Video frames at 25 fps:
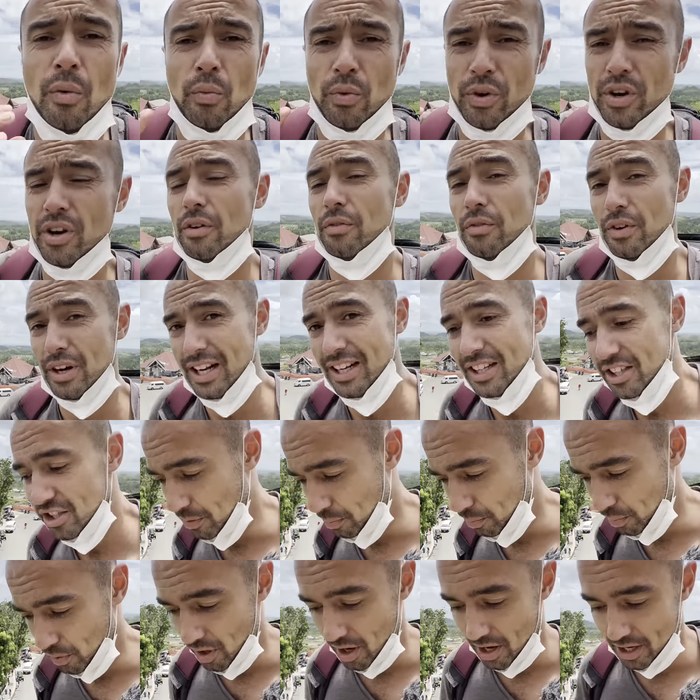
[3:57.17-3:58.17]
We are really
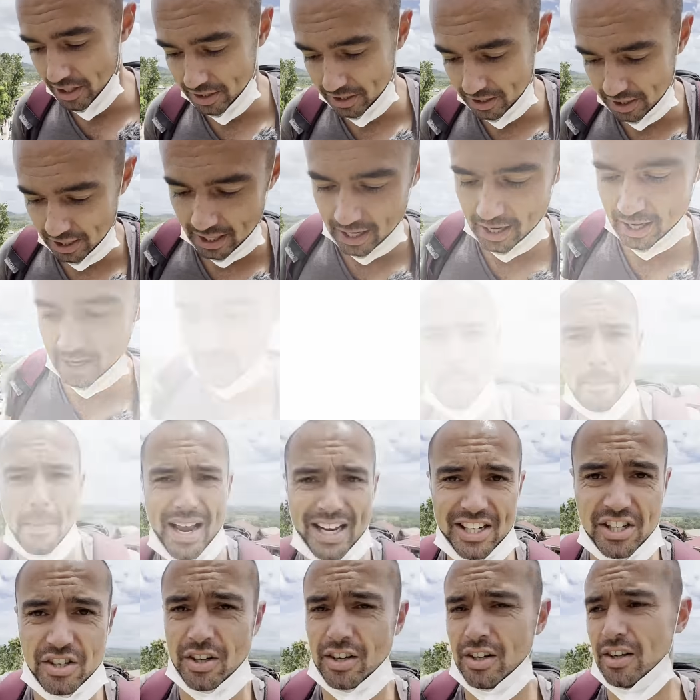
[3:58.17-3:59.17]
surprised. The
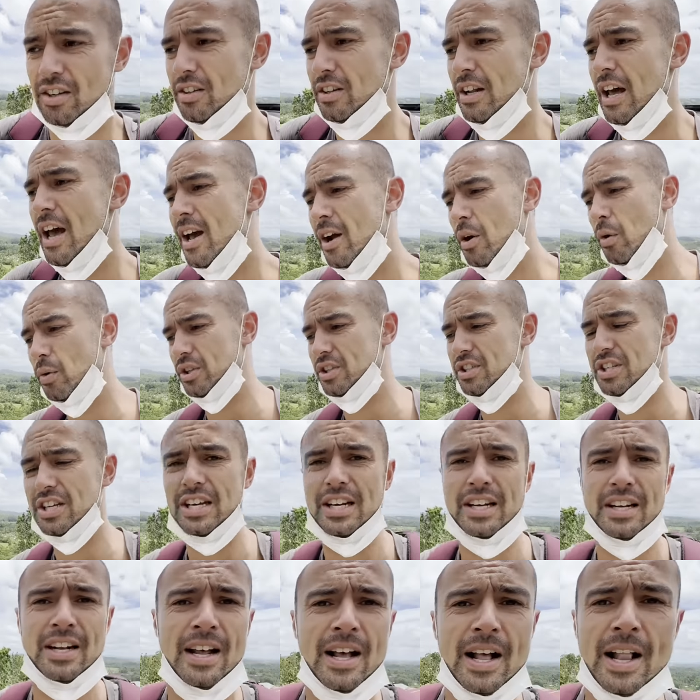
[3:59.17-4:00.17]
Mexican
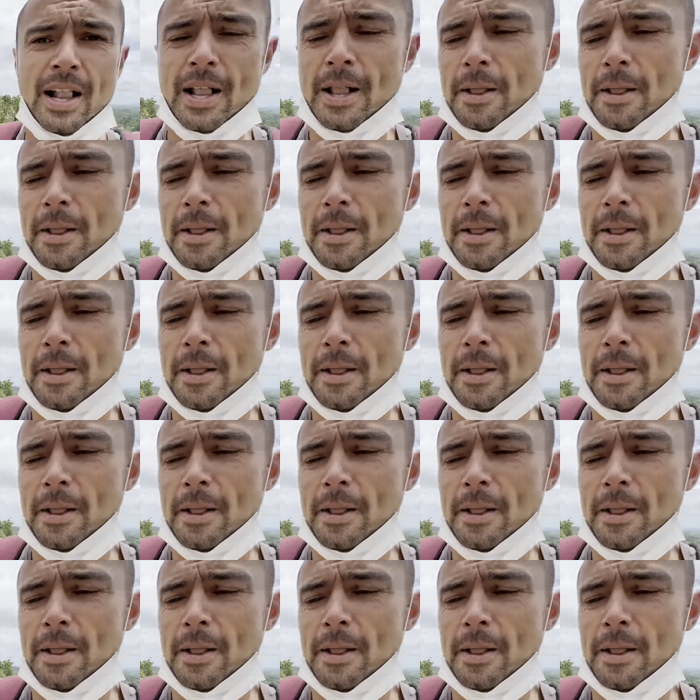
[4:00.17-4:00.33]
cuisine,